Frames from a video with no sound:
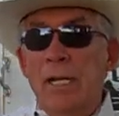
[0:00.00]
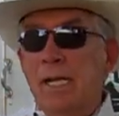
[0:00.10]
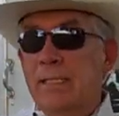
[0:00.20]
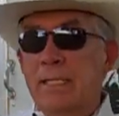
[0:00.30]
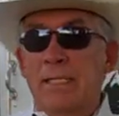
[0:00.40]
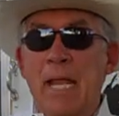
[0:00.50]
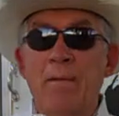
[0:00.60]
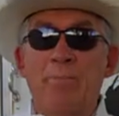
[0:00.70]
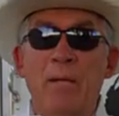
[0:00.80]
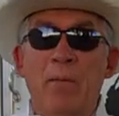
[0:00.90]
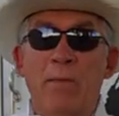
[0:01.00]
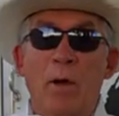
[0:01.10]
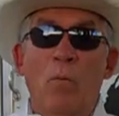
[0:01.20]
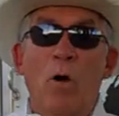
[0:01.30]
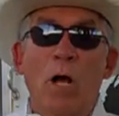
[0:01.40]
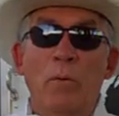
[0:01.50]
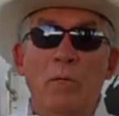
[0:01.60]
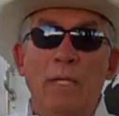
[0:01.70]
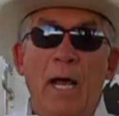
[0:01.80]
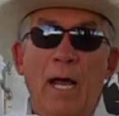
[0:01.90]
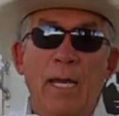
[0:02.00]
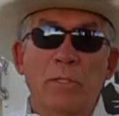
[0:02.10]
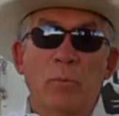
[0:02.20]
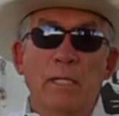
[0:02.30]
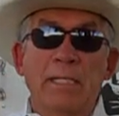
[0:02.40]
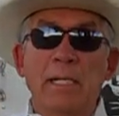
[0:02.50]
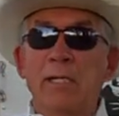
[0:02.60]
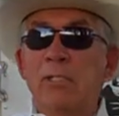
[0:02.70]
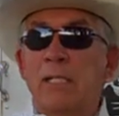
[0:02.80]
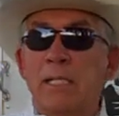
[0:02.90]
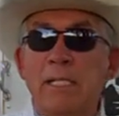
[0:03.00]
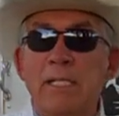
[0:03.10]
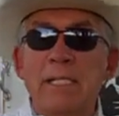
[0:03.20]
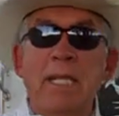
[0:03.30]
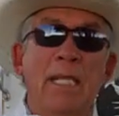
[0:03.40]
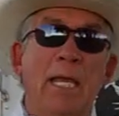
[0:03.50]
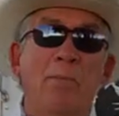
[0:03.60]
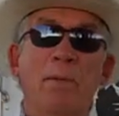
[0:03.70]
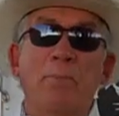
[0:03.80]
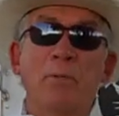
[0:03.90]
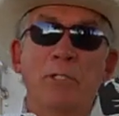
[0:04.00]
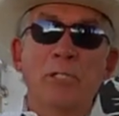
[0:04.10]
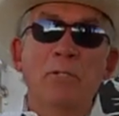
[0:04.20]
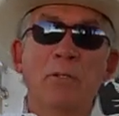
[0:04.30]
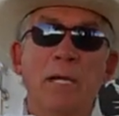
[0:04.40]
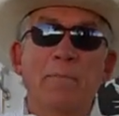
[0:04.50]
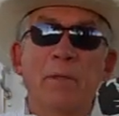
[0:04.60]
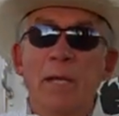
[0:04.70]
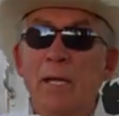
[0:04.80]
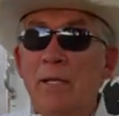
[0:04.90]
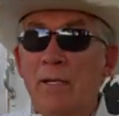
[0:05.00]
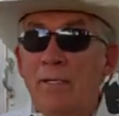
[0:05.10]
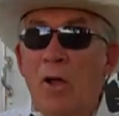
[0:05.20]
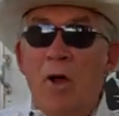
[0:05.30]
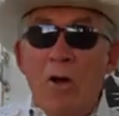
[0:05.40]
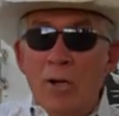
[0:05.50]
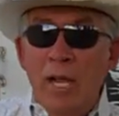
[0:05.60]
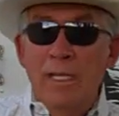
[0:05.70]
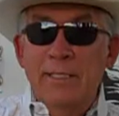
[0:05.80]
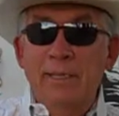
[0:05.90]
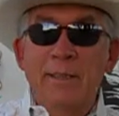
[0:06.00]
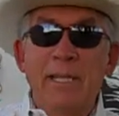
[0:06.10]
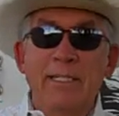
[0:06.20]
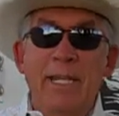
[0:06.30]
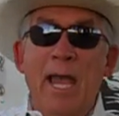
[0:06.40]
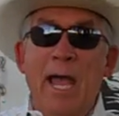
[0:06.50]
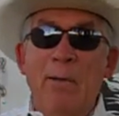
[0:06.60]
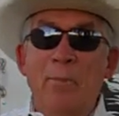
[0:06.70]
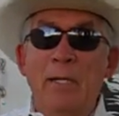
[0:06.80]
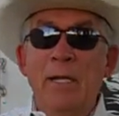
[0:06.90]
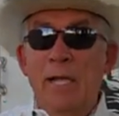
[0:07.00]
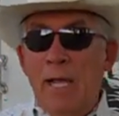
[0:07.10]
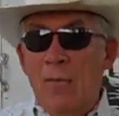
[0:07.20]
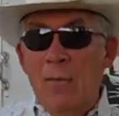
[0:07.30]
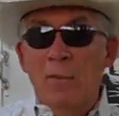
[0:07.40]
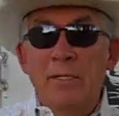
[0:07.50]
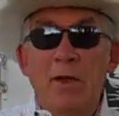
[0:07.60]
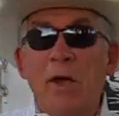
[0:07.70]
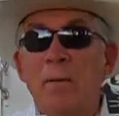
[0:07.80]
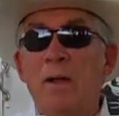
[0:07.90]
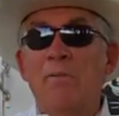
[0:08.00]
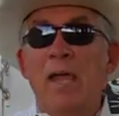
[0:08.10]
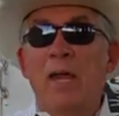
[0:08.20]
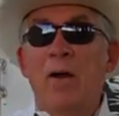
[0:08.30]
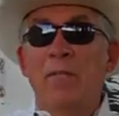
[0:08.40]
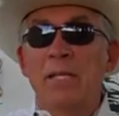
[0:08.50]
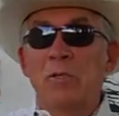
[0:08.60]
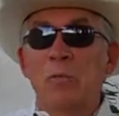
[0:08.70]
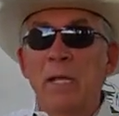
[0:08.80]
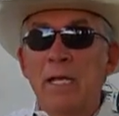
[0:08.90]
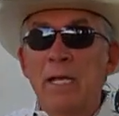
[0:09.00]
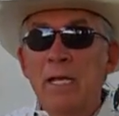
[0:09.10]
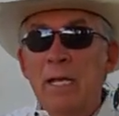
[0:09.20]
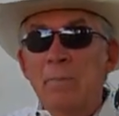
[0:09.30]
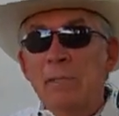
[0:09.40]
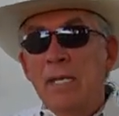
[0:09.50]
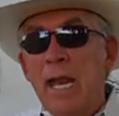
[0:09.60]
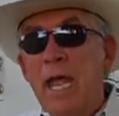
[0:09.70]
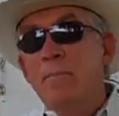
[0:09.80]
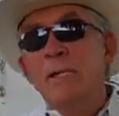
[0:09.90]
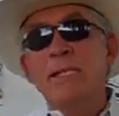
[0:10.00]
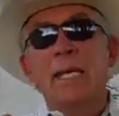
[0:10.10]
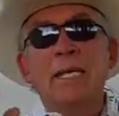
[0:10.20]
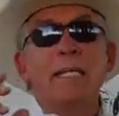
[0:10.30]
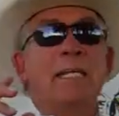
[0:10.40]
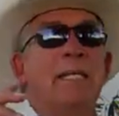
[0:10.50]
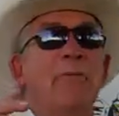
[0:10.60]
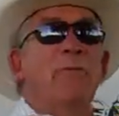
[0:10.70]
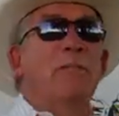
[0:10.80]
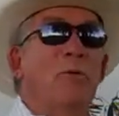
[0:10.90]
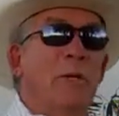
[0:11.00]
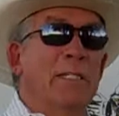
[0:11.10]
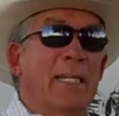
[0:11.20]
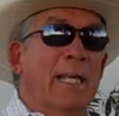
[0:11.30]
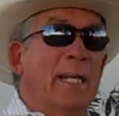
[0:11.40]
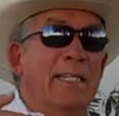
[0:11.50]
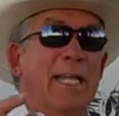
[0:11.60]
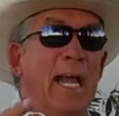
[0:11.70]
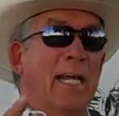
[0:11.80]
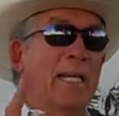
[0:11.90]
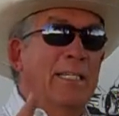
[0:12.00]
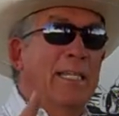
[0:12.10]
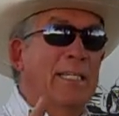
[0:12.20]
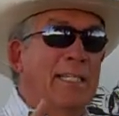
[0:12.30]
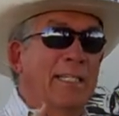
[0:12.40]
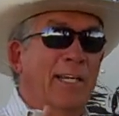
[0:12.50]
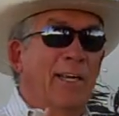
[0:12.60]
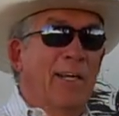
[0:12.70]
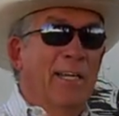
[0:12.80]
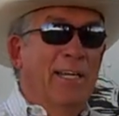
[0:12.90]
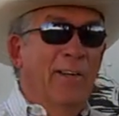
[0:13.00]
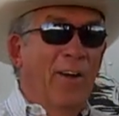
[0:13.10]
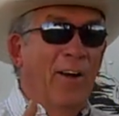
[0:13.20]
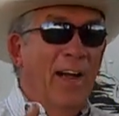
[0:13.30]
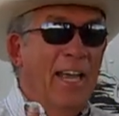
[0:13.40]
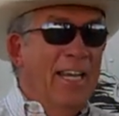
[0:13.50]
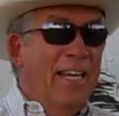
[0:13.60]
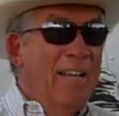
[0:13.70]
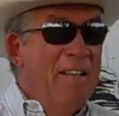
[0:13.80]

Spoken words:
It's the same thing with our walk with God. As we diligently seek Him and pursue Him, there's all kinds of things that happen. And we've been talking about that all this week. But today I'm going to take a little different twist. Get excited, because this is good, all right?